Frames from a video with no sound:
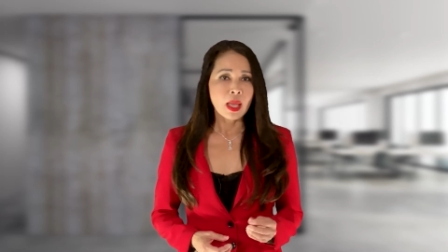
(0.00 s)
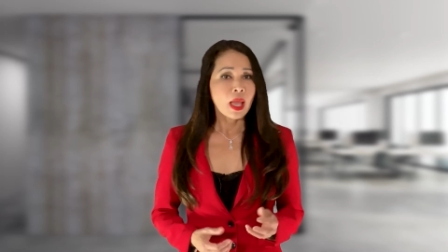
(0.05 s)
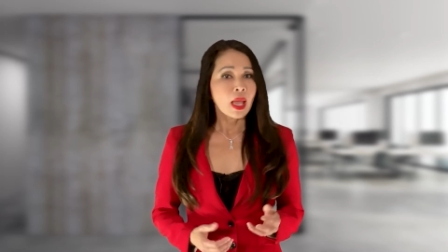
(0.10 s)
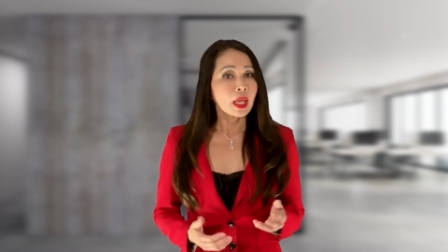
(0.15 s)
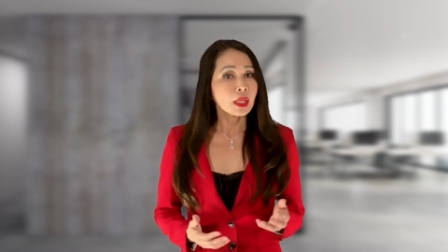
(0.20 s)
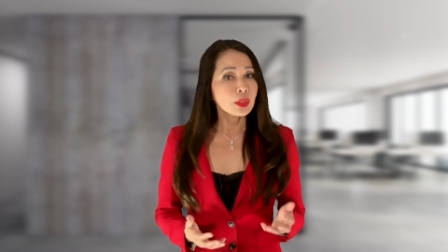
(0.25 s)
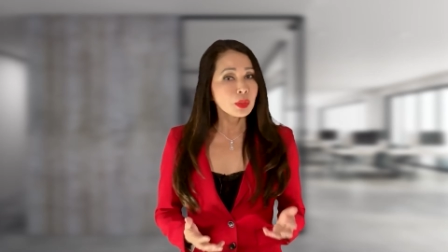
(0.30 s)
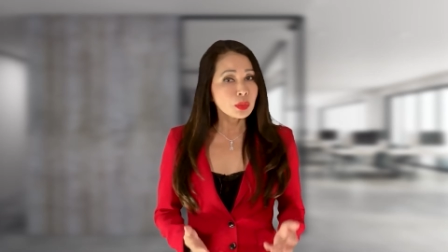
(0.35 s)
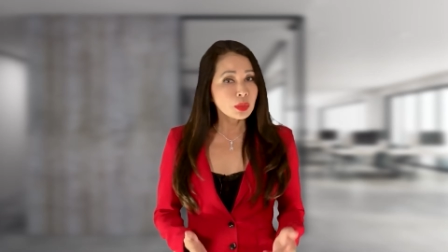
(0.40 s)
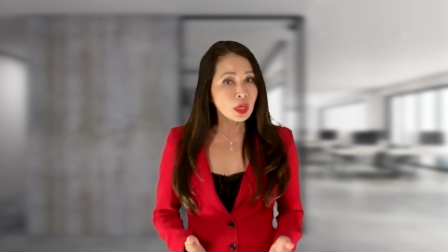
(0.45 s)

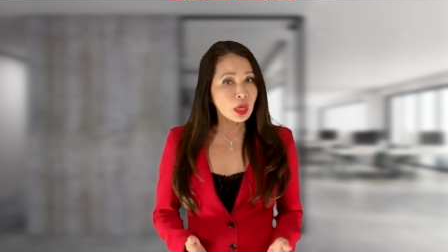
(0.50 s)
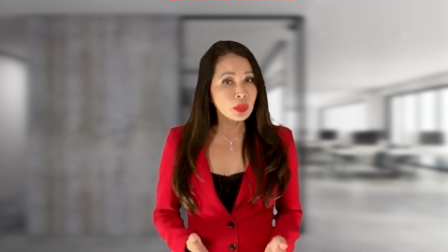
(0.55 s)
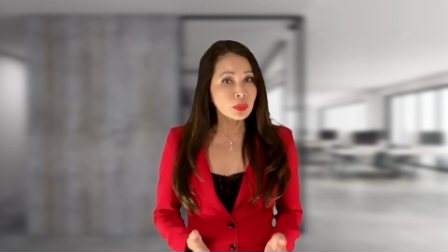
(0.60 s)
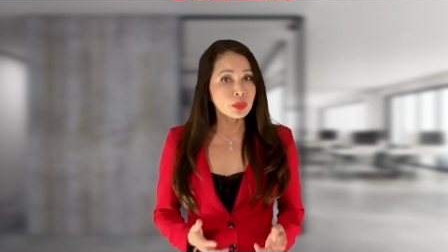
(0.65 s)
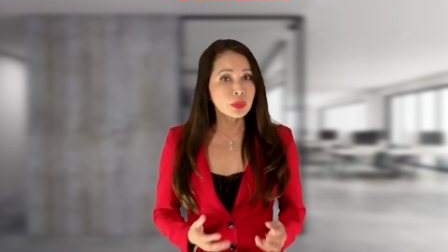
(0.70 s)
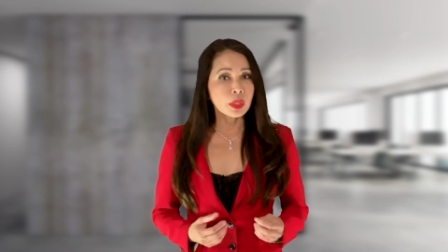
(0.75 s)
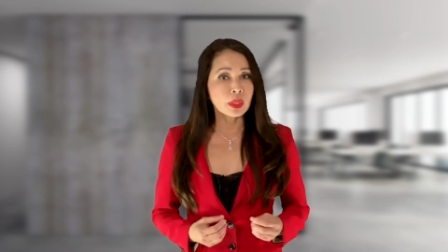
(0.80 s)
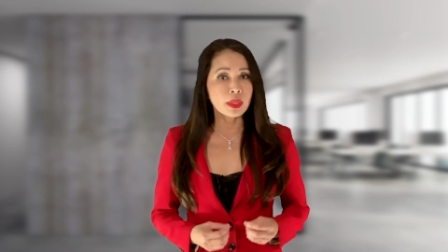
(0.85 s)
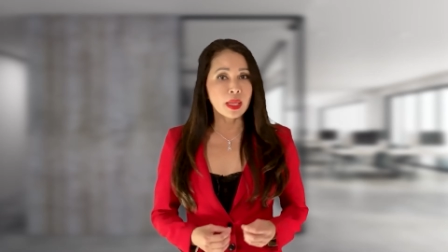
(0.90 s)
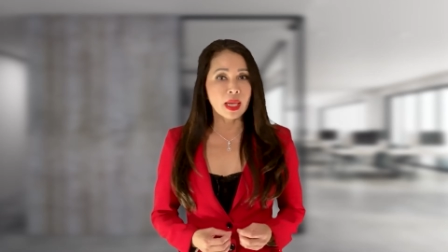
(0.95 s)
and do not
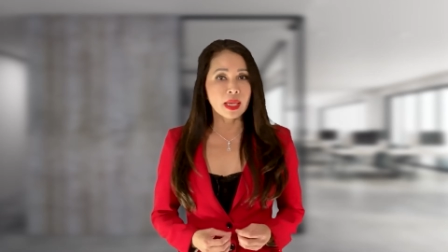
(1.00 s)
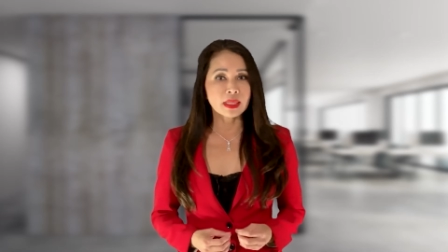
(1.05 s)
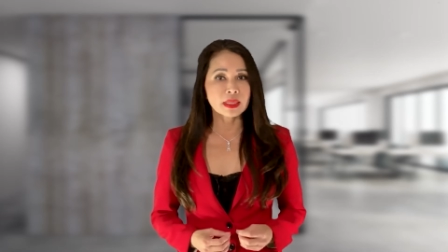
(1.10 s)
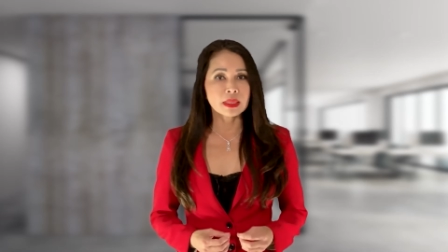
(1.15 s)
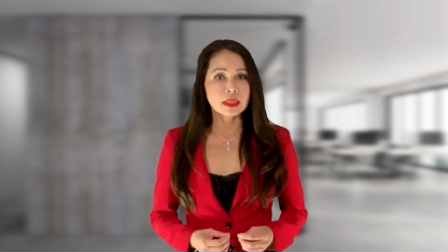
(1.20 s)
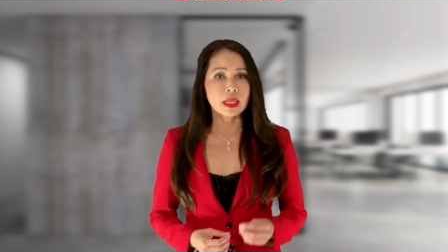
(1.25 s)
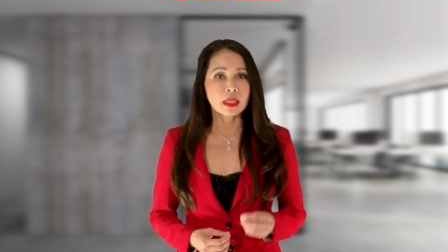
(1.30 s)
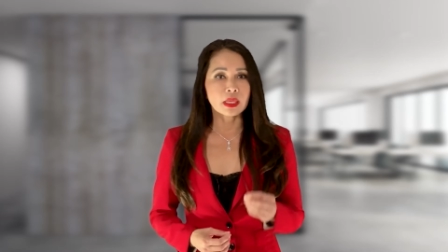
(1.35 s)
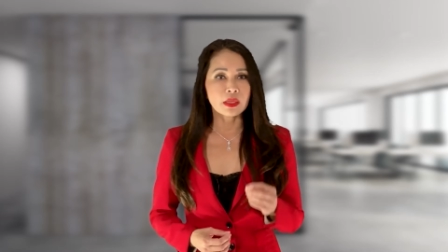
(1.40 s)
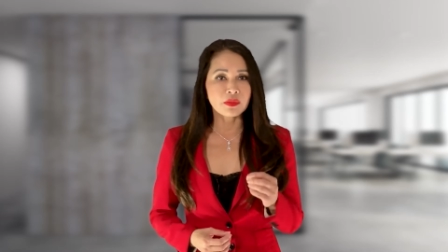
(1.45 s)
realize
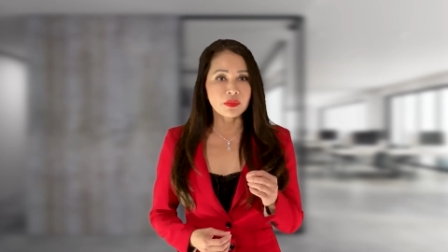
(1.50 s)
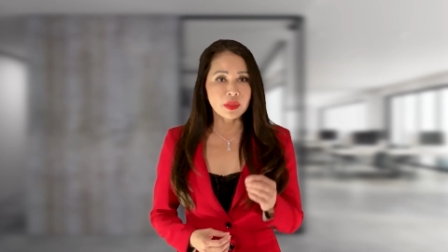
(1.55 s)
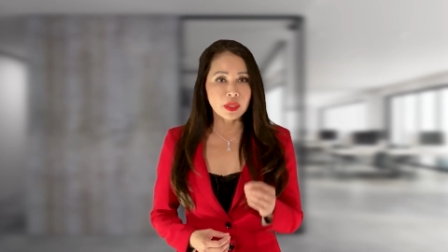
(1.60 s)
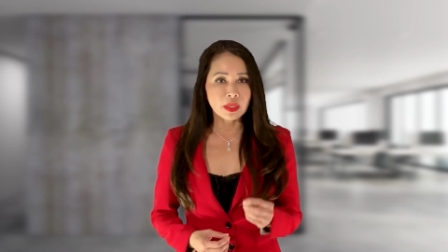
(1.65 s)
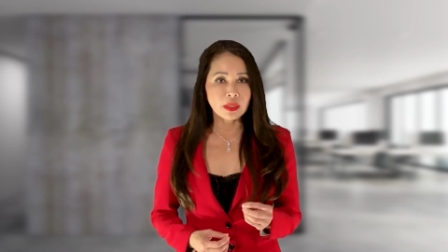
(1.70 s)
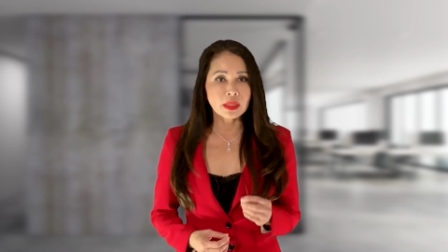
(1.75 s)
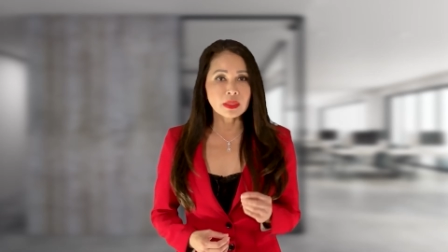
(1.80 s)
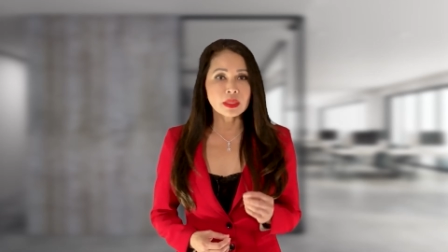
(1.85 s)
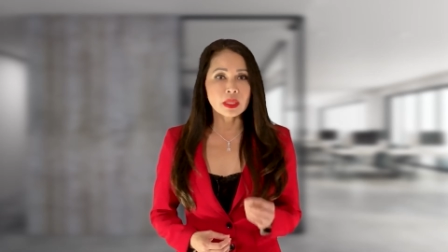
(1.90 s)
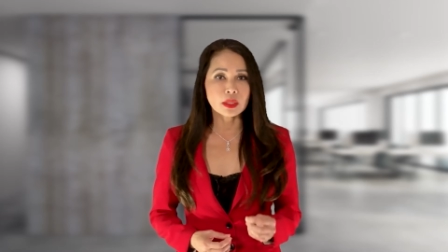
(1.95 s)
that if there
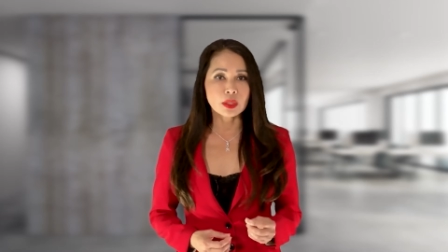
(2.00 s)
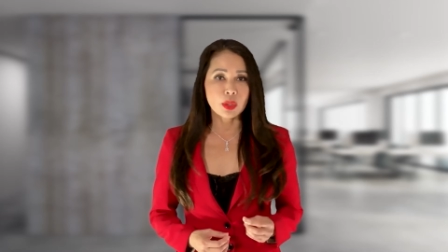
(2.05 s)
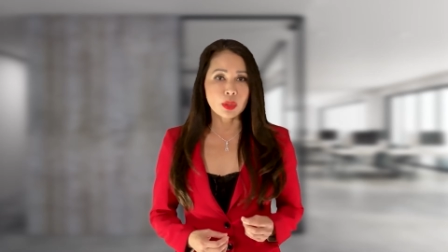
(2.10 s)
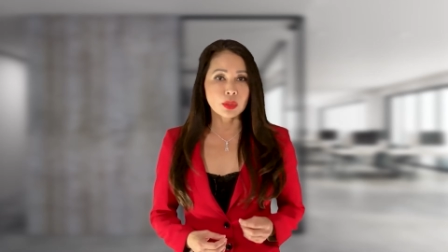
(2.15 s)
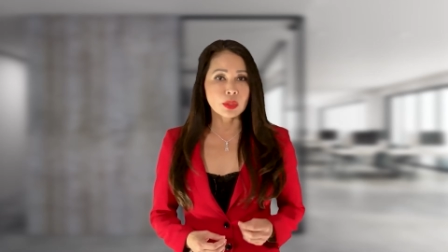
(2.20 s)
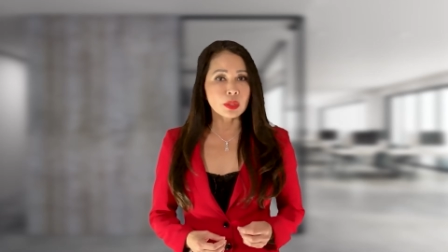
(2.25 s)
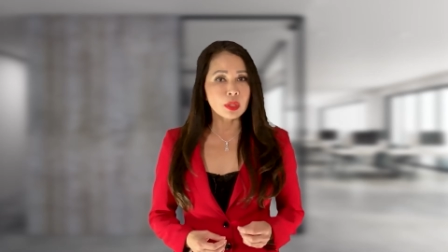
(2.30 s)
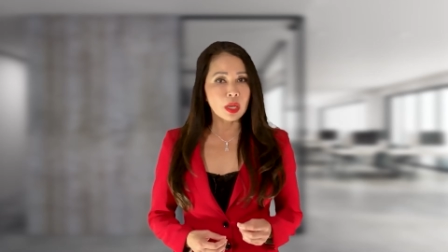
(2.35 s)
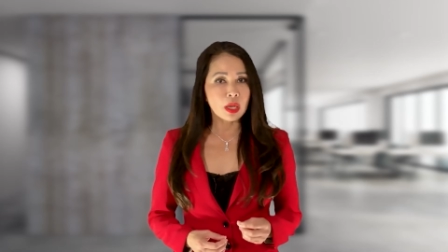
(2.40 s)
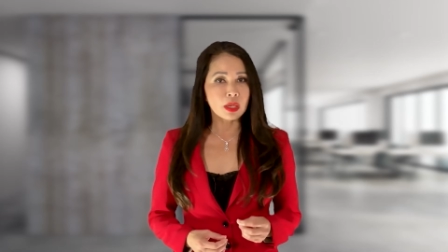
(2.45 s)
is a
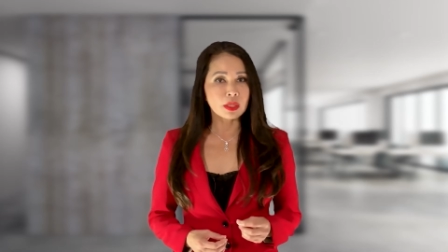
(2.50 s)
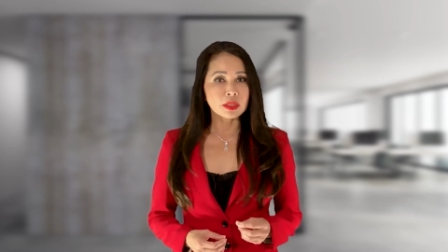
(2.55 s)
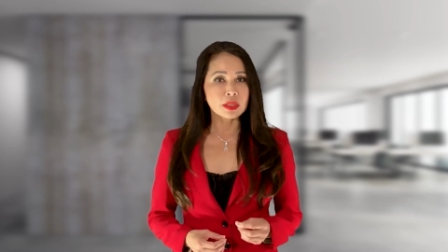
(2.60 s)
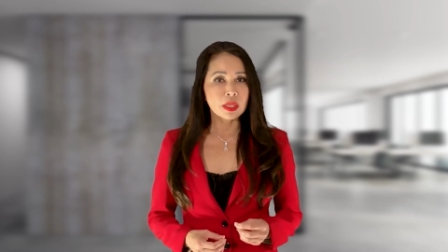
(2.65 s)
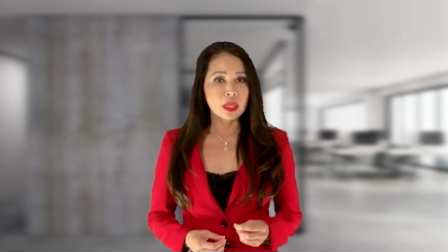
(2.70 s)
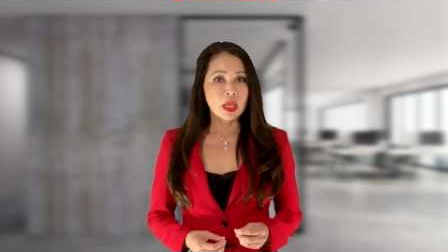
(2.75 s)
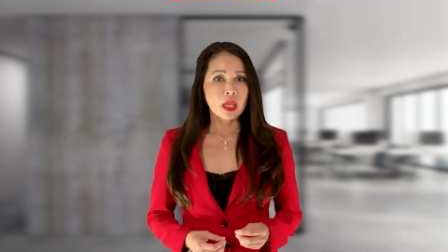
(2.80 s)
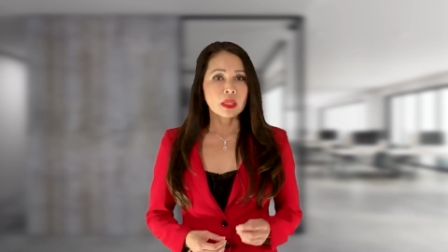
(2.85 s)
total loss,